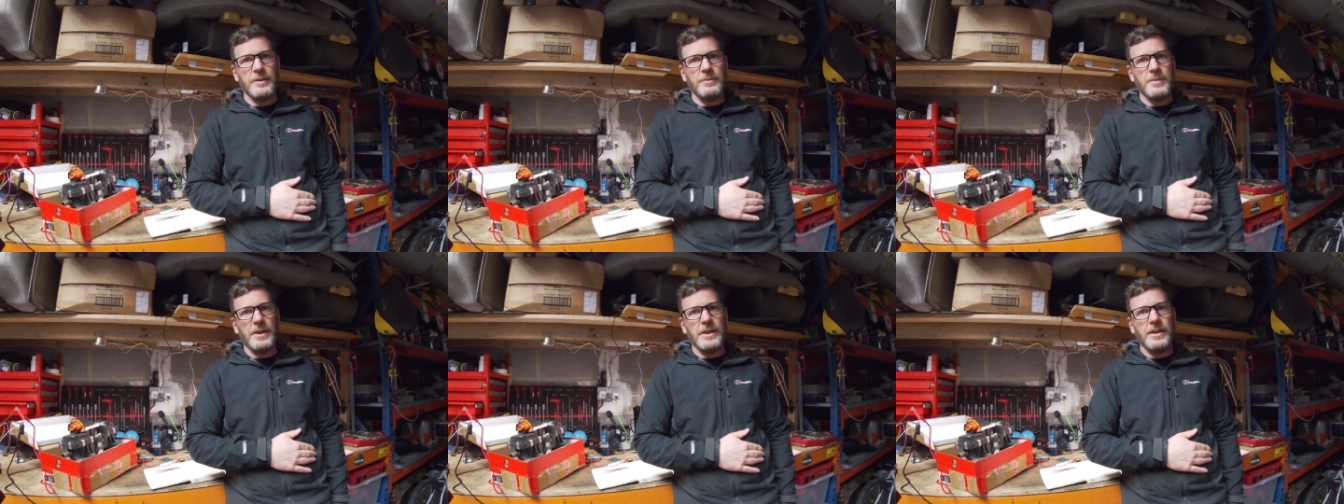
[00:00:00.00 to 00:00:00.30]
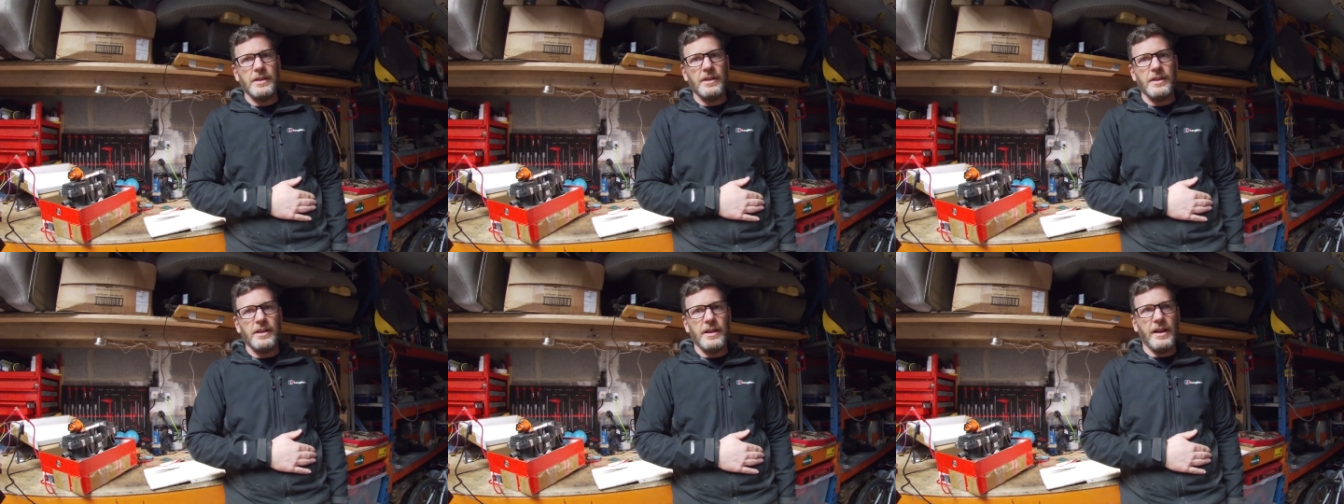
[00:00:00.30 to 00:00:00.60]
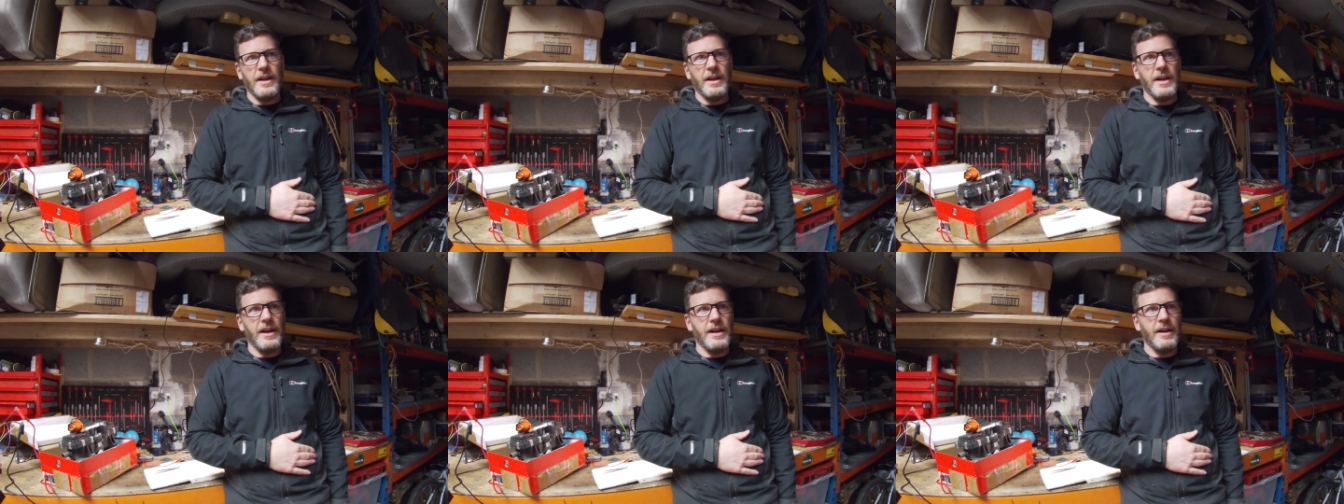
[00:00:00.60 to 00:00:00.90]
with me
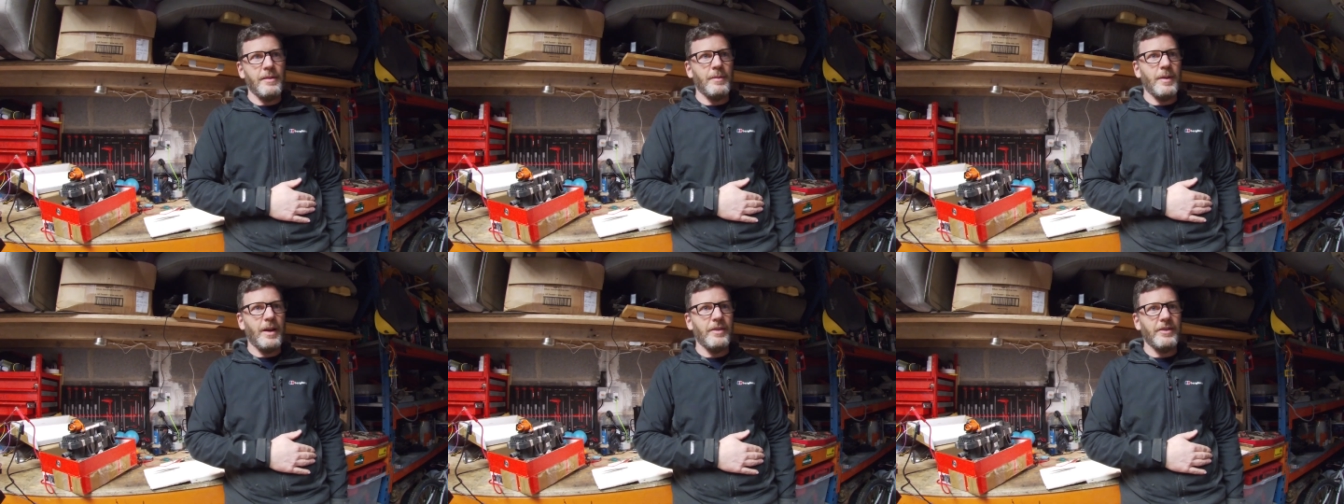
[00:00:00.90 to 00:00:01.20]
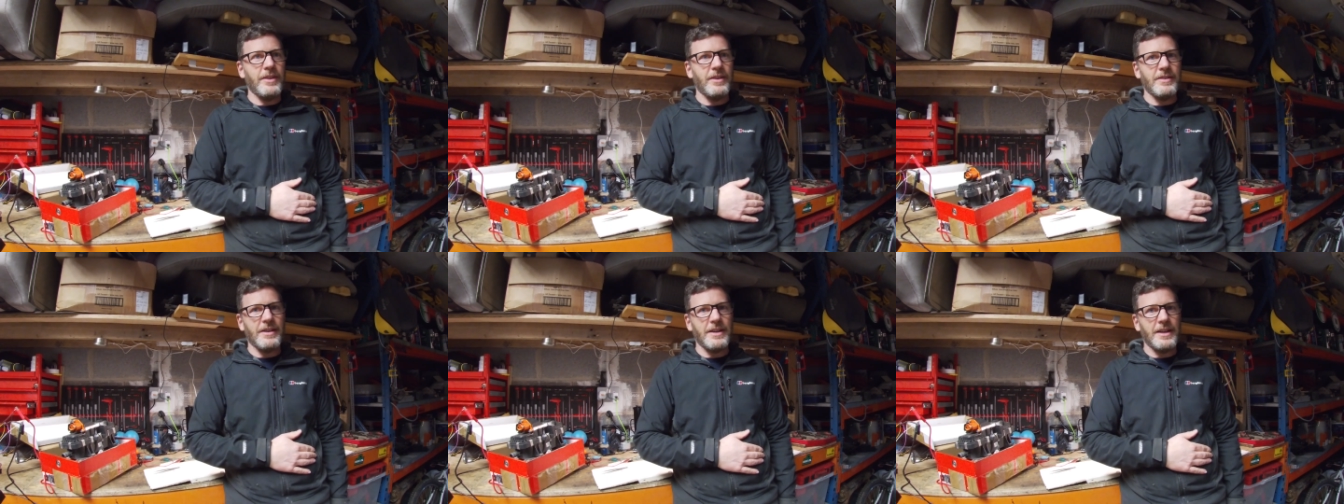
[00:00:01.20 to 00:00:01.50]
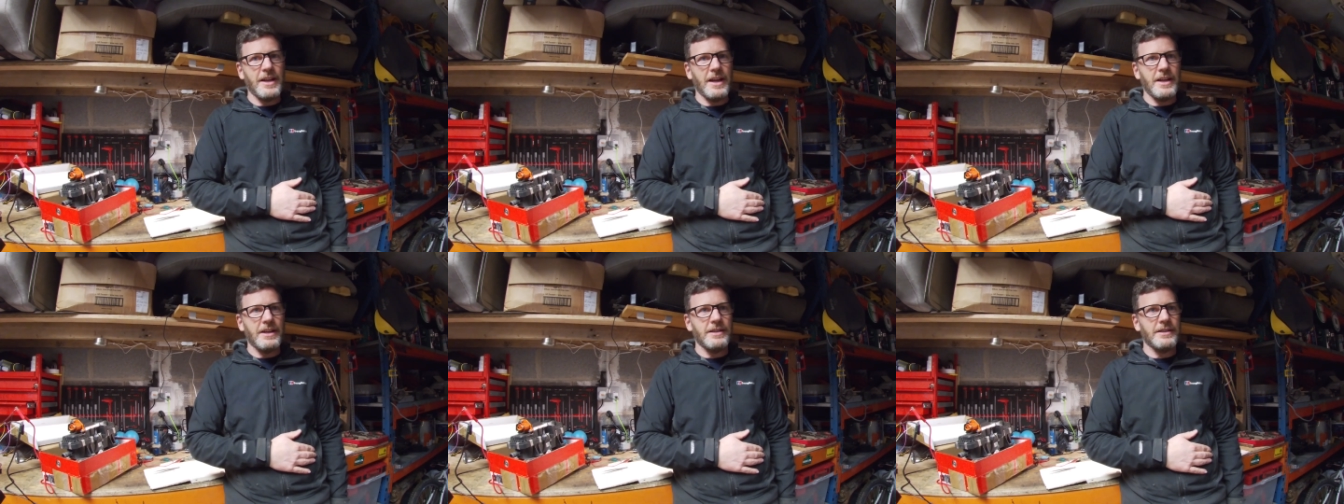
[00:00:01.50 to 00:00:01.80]
on this
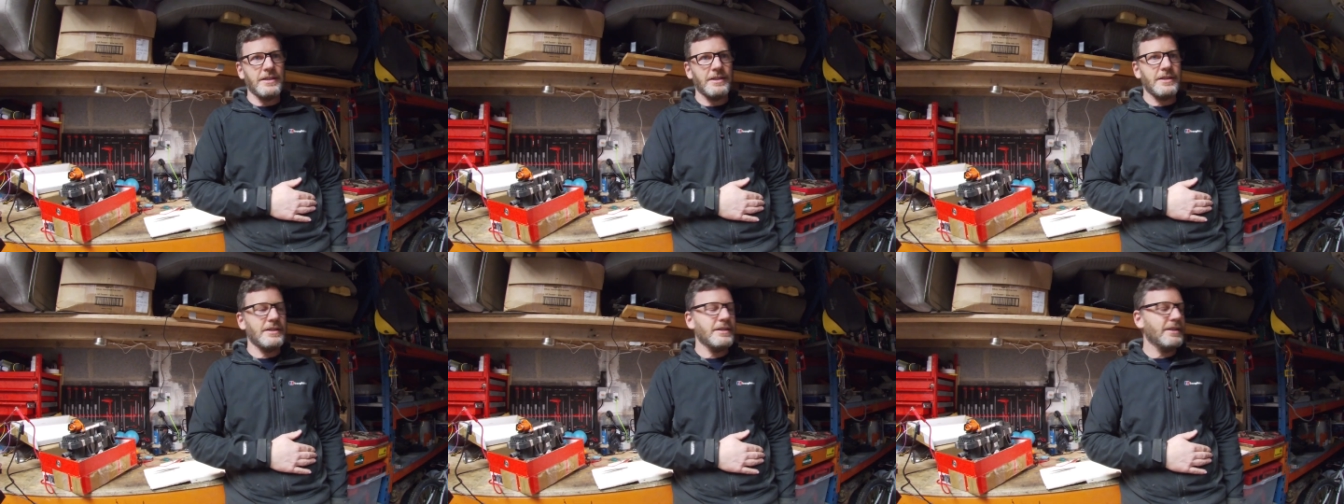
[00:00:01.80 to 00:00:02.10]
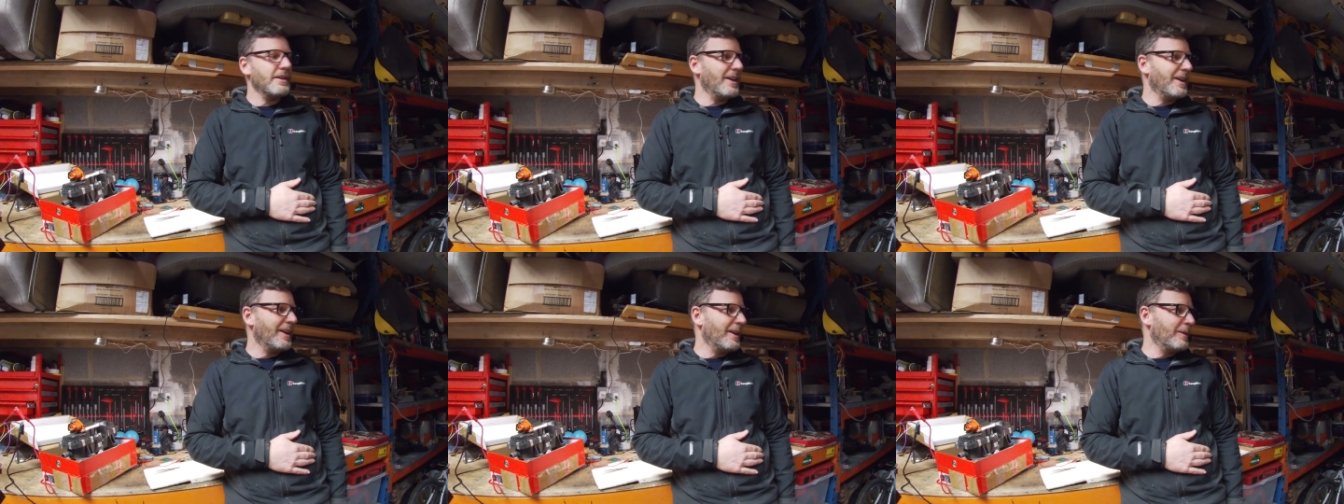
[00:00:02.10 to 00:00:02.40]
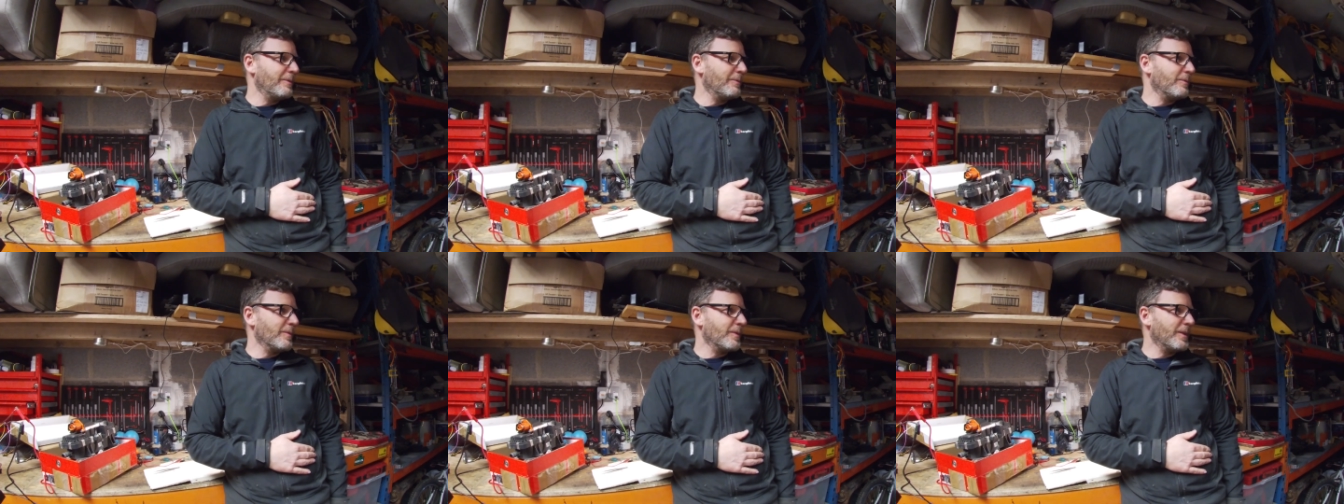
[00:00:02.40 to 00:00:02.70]
hiatus.
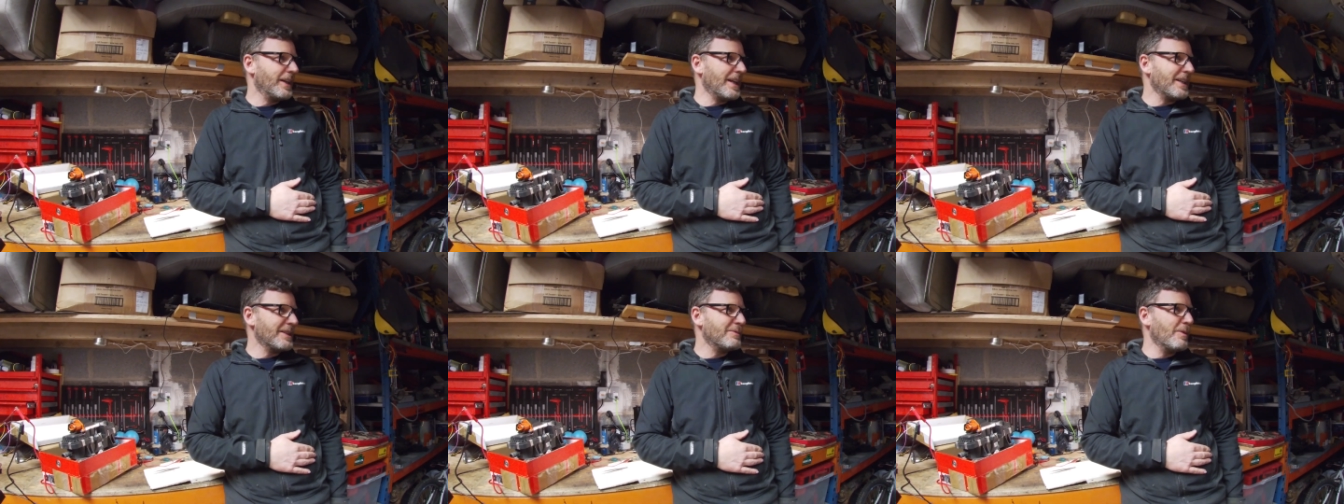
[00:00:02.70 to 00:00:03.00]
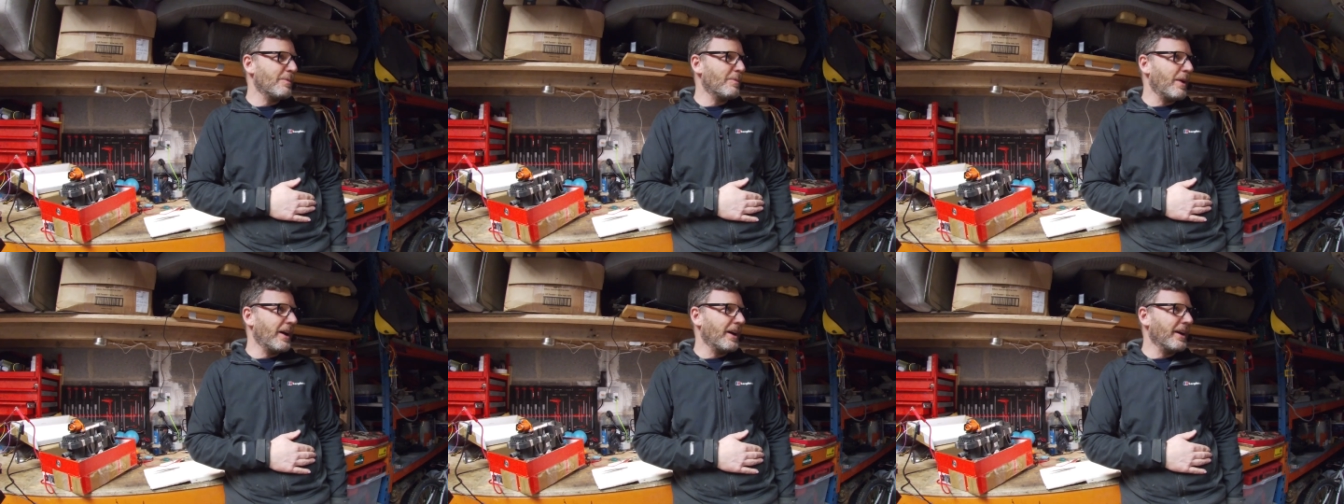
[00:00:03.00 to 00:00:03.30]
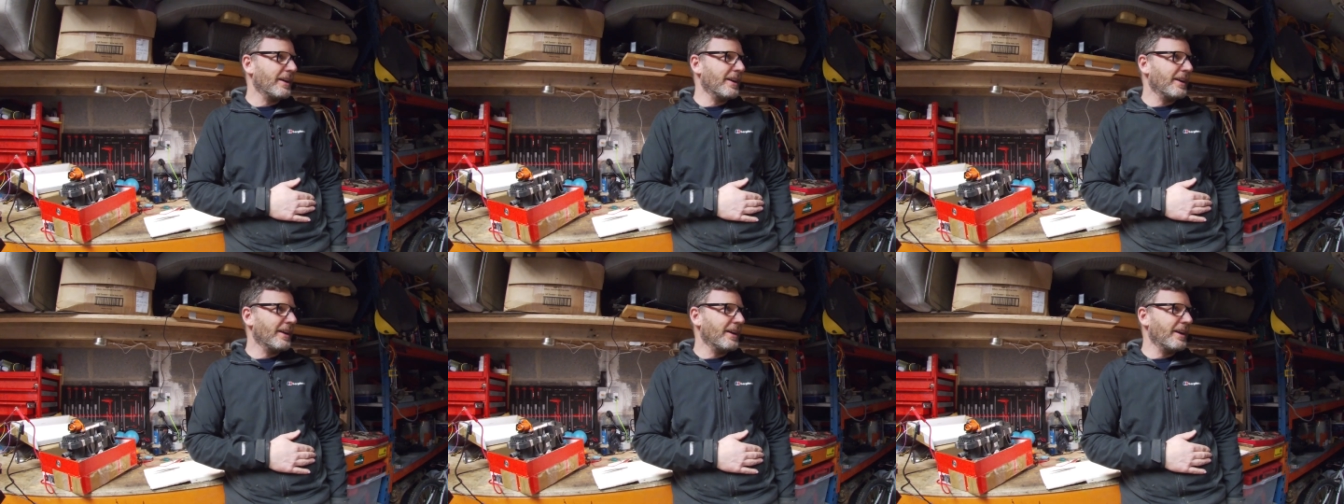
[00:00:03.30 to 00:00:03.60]
I'm glad to be
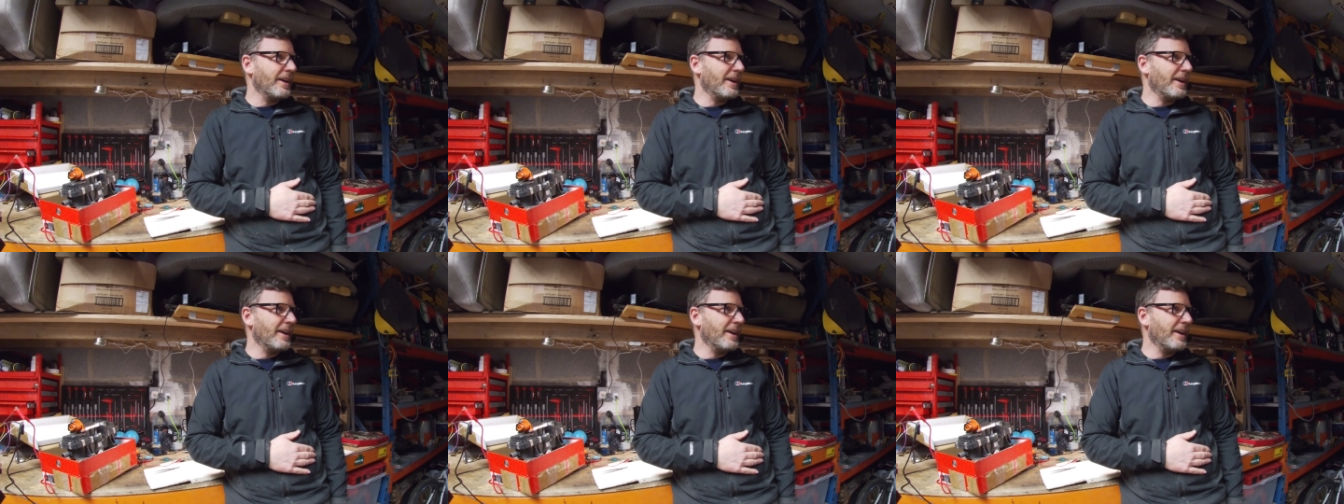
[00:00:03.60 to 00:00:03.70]
back.